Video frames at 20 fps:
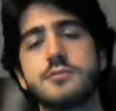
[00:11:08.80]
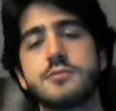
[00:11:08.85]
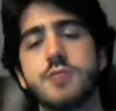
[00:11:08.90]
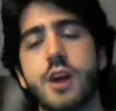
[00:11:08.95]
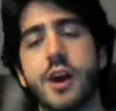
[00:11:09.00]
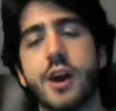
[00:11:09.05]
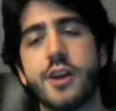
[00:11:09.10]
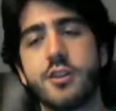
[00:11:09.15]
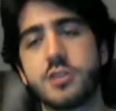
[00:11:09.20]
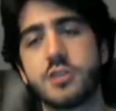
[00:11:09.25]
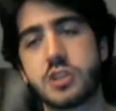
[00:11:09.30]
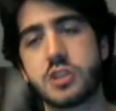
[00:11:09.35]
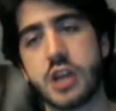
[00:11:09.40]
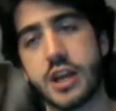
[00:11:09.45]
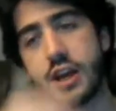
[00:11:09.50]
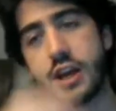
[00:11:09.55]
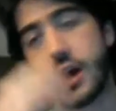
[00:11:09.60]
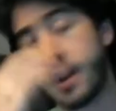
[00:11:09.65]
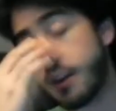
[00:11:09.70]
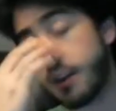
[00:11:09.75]
I
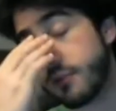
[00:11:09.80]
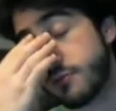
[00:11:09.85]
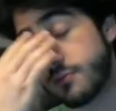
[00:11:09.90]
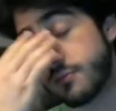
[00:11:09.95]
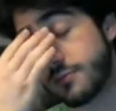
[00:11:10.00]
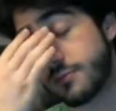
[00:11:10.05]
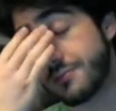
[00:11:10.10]
understand. I get it.